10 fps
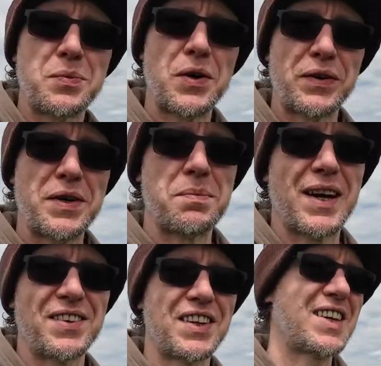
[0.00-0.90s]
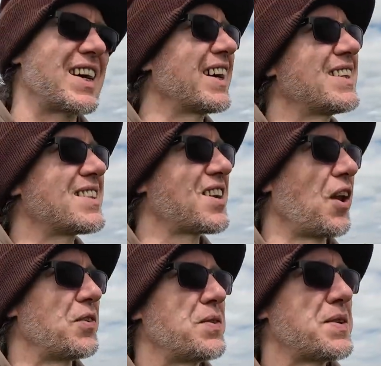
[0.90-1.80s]
worry about the gates
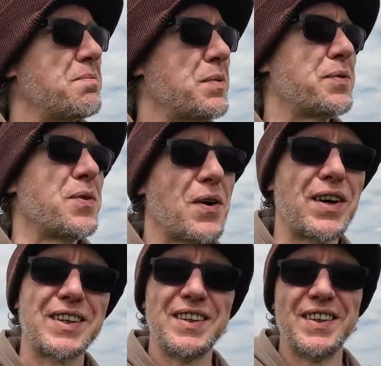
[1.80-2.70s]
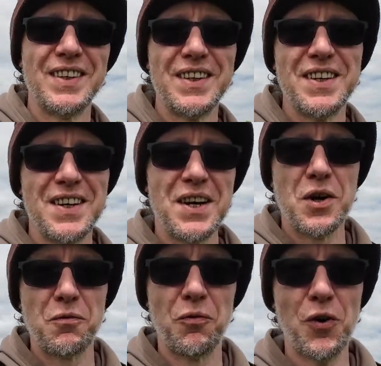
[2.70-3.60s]
closing before I can
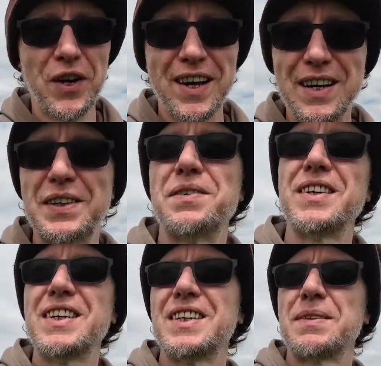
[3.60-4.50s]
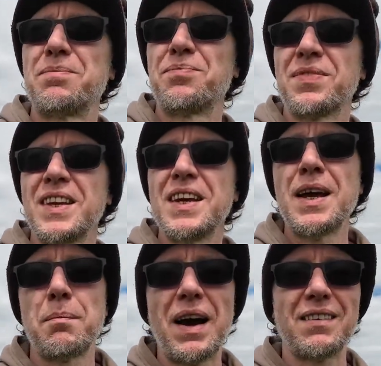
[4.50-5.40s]
run out of here.
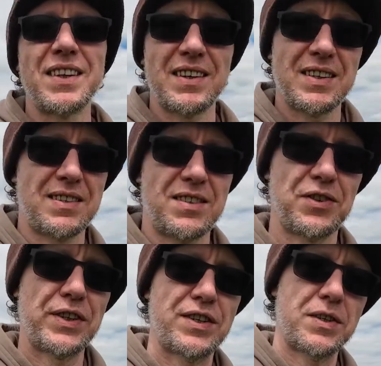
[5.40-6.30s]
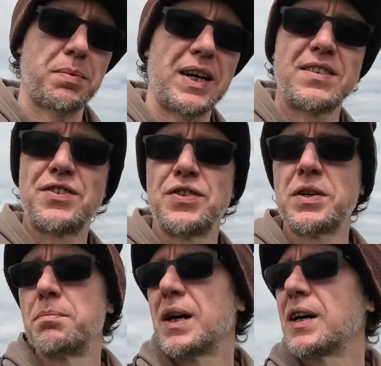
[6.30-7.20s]
Apparently there is other places you
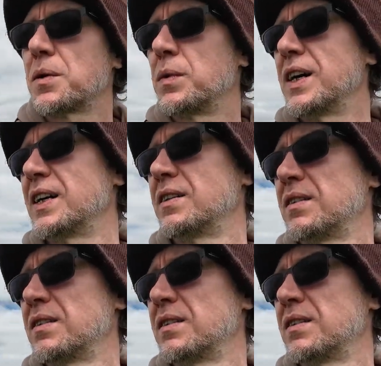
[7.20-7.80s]
can park where,